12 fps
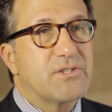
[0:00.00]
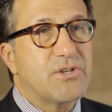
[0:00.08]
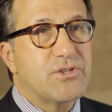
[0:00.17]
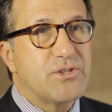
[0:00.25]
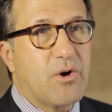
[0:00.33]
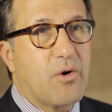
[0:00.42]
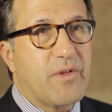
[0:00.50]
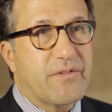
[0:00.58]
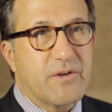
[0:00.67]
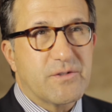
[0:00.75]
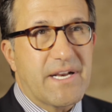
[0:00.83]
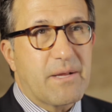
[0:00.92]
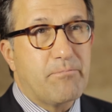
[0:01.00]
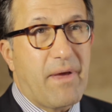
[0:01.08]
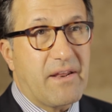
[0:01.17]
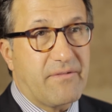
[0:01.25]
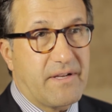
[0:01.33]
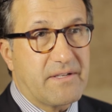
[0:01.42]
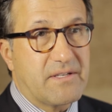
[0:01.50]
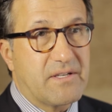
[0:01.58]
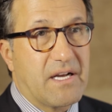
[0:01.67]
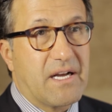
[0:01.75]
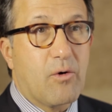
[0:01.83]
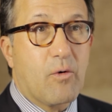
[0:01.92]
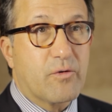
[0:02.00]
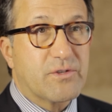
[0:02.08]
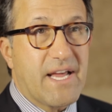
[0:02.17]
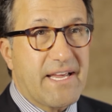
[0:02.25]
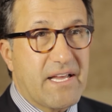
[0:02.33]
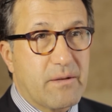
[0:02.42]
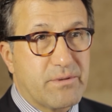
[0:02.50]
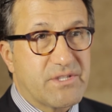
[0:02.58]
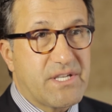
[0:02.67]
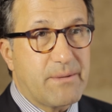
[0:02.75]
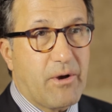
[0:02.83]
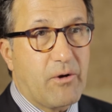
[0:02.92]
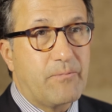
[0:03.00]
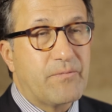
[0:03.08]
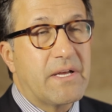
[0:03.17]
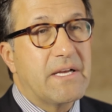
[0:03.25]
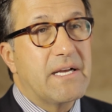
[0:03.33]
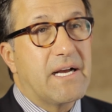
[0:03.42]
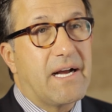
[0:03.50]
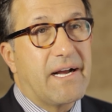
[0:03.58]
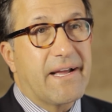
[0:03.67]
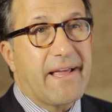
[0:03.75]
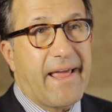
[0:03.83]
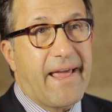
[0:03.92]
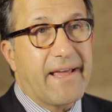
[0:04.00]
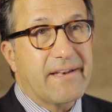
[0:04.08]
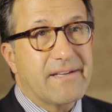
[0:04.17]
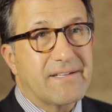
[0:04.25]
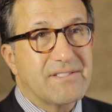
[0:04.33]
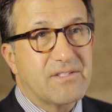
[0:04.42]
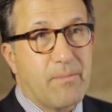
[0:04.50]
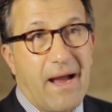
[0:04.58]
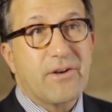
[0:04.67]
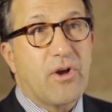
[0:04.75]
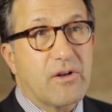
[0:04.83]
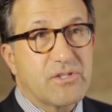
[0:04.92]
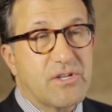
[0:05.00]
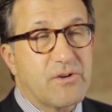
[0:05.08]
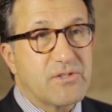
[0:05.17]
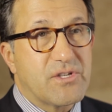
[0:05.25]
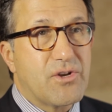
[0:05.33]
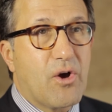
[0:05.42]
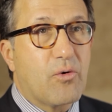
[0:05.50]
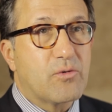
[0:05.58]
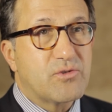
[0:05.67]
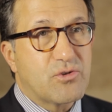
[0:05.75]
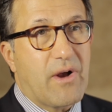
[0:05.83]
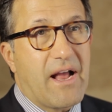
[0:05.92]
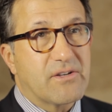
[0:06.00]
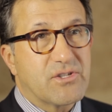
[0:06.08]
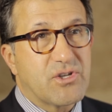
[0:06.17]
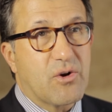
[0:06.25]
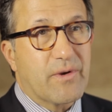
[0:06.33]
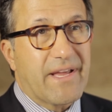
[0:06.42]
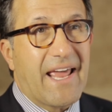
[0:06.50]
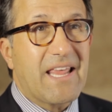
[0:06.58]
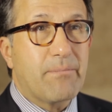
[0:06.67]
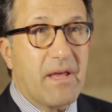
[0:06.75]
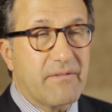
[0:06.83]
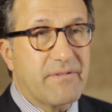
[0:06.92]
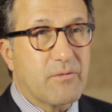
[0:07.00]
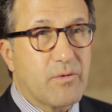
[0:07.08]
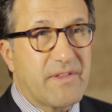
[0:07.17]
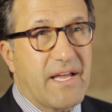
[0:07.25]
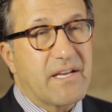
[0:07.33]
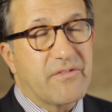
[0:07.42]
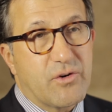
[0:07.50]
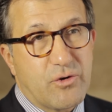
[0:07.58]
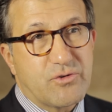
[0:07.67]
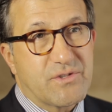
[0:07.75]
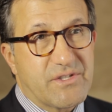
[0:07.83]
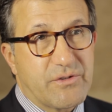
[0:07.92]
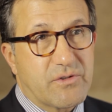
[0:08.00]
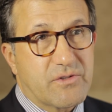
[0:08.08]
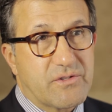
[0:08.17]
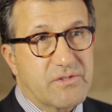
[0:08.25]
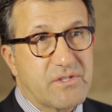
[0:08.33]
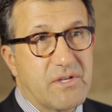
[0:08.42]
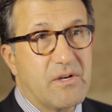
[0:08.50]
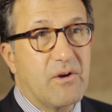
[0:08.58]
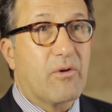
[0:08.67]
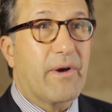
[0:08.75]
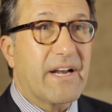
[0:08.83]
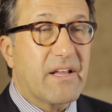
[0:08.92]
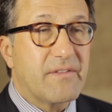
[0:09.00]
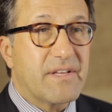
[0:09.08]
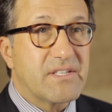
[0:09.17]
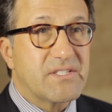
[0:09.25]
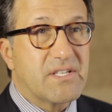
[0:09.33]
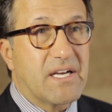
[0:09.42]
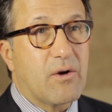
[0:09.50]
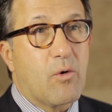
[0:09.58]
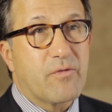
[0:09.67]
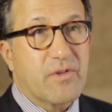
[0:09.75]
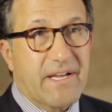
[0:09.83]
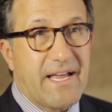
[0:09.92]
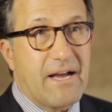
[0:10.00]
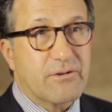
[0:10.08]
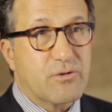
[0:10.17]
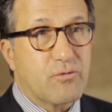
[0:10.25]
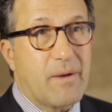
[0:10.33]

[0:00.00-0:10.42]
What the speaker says: to show that there's any benefit over taking a placebo. And to my knowledge, there's no trial showing any benefit with any of the nutraceuticals or any of these over-the-counter